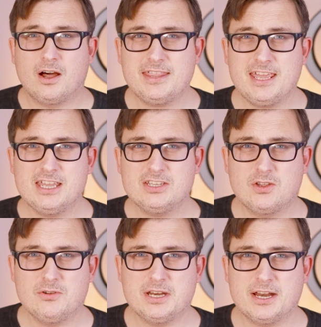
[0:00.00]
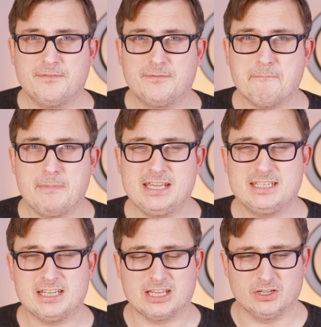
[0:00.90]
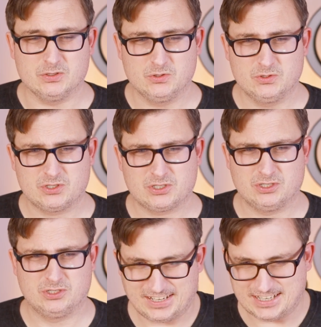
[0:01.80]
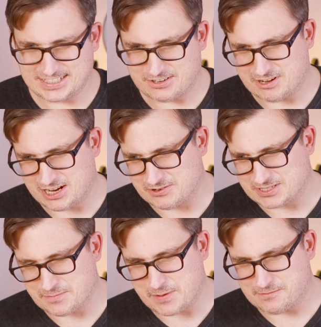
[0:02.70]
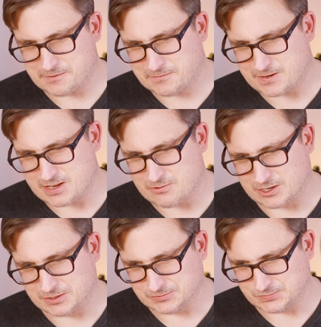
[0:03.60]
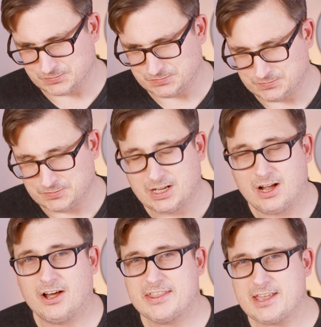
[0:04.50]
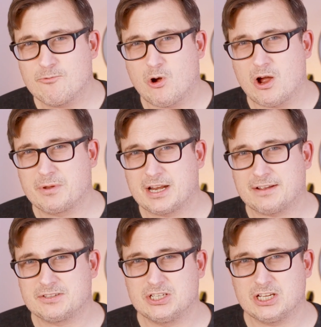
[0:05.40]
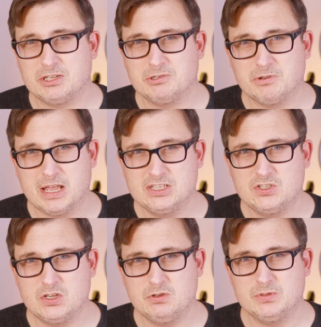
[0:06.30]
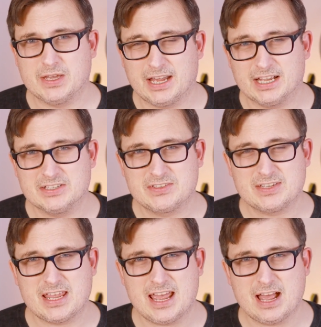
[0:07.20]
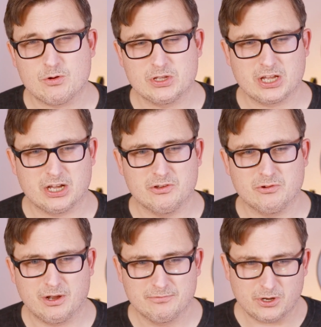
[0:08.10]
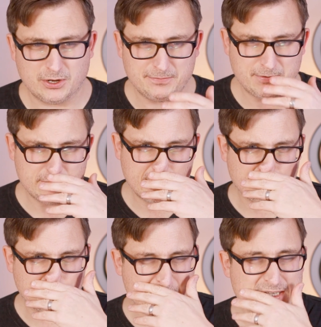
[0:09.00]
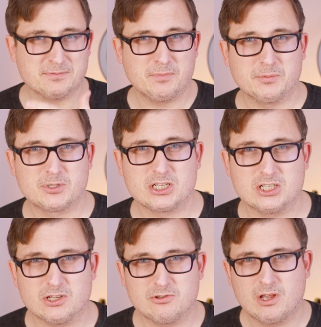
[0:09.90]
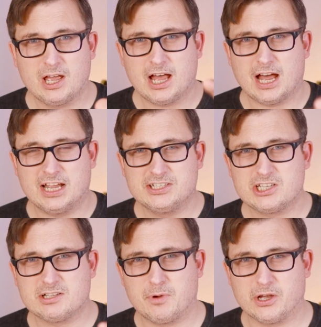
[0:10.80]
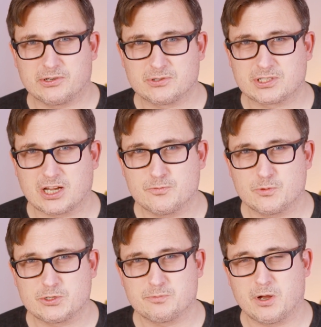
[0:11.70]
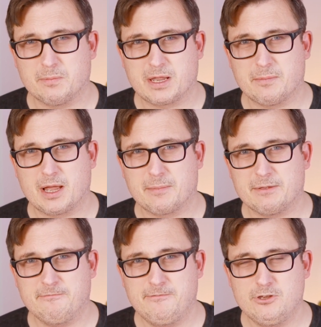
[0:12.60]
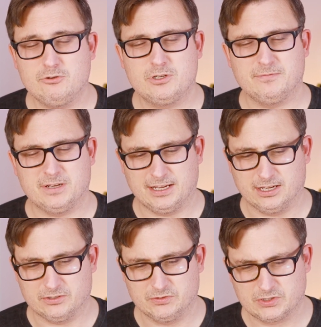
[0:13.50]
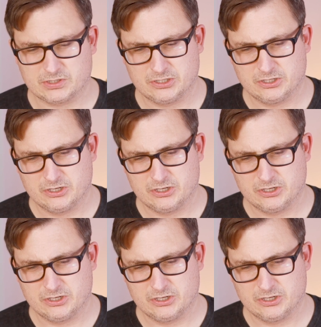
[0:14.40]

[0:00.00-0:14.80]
I think it's good enough for me to use. I don't know, it's a bit of a funny one. I think what I'm gonna have to do is use it and see how I go. I've got a few little bits and bobs to do under the microscope, which might be coming up in future videos.